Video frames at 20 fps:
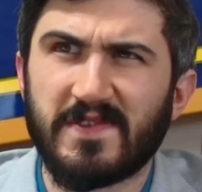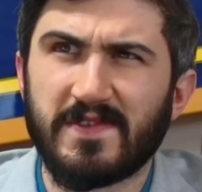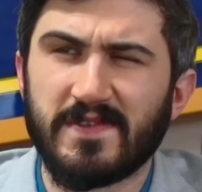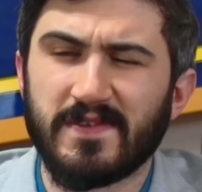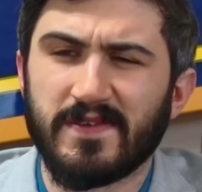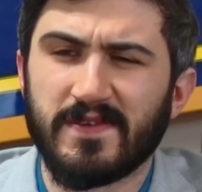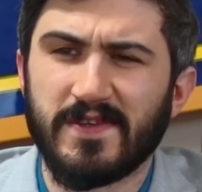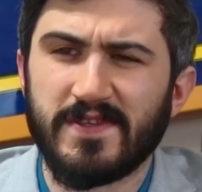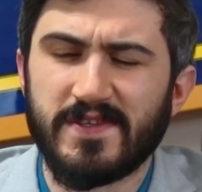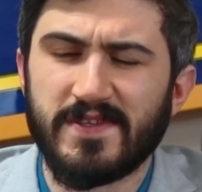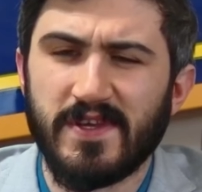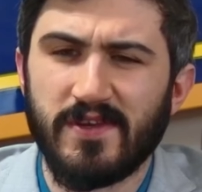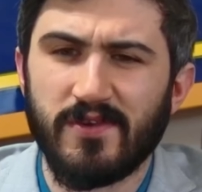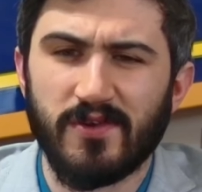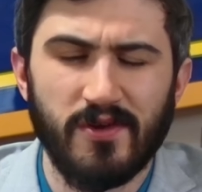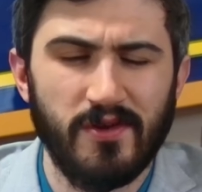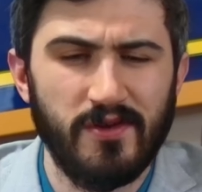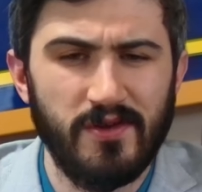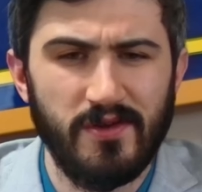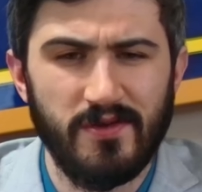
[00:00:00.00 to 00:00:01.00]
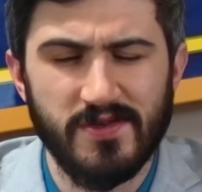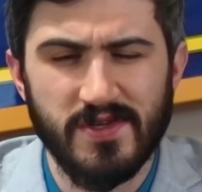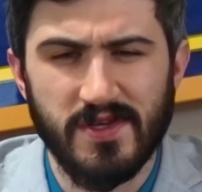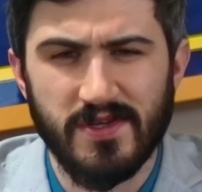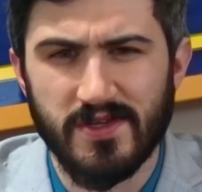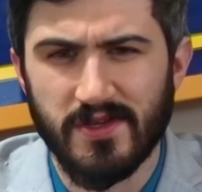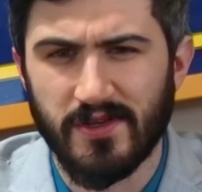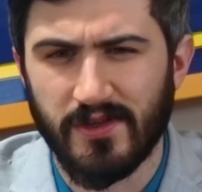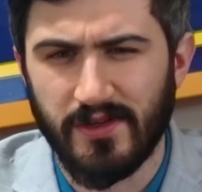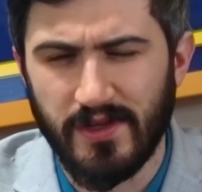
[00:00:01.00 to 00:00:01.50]
Let's see, you couldn't use
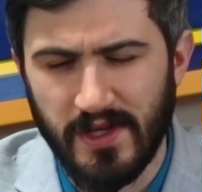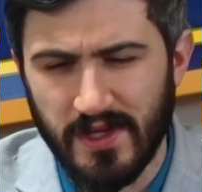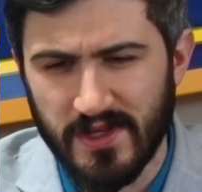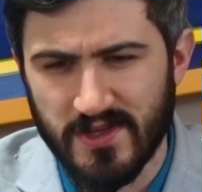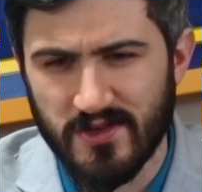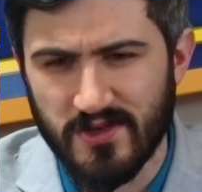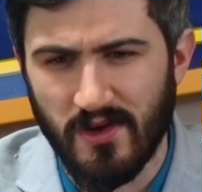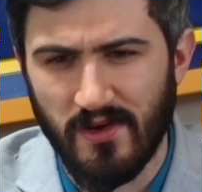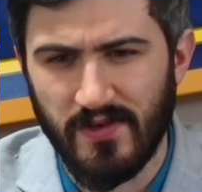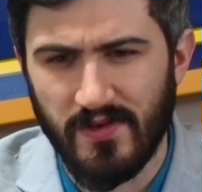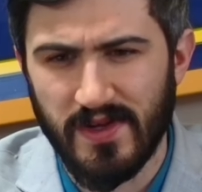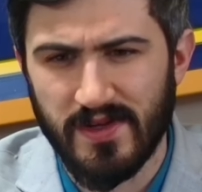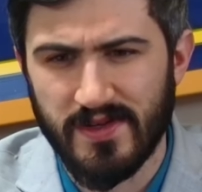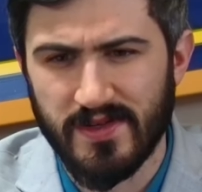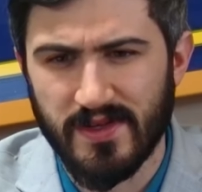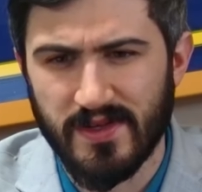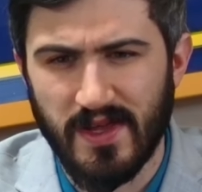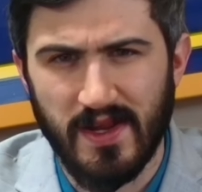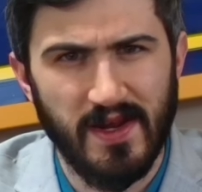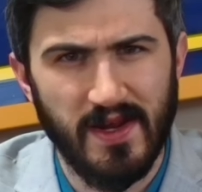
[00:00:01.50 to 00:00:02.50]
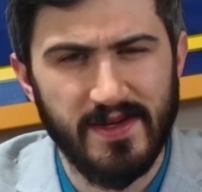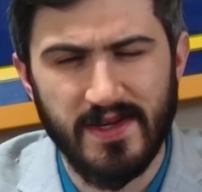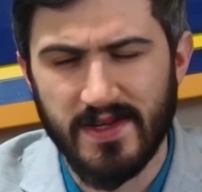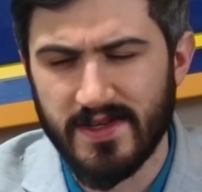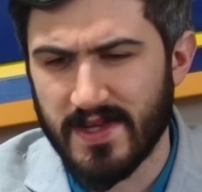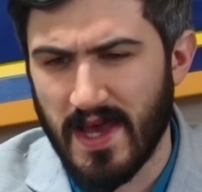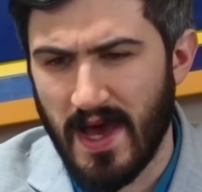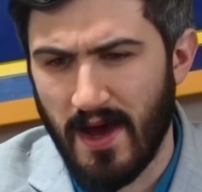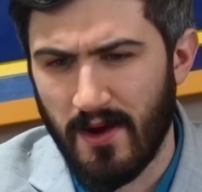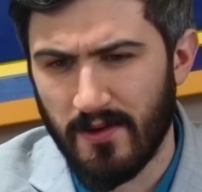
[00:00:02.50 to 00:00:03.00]
it as a cleaning solvent. That idea
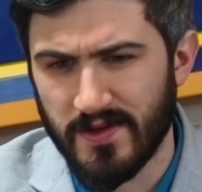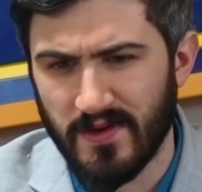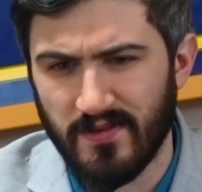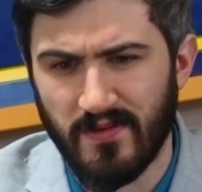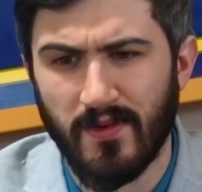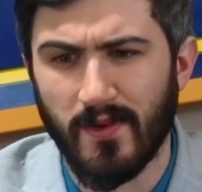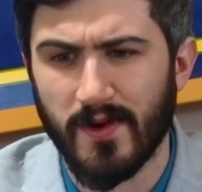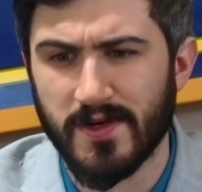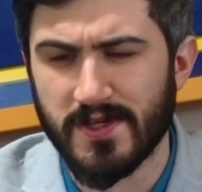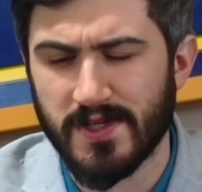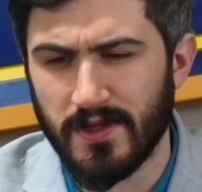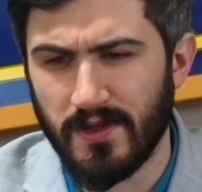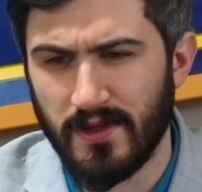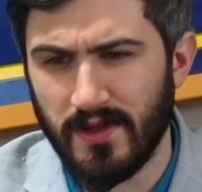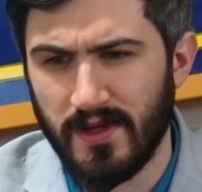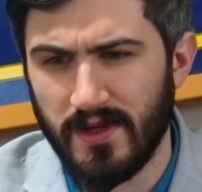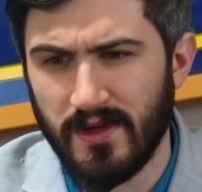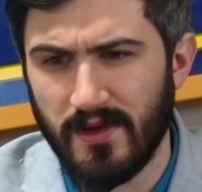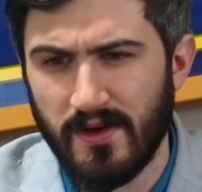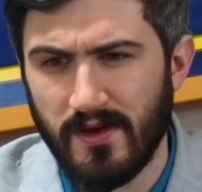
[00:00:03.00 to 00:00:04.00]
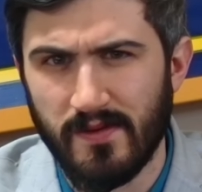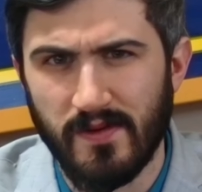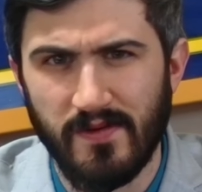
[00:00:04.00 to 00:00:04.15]
is out, unfortunately.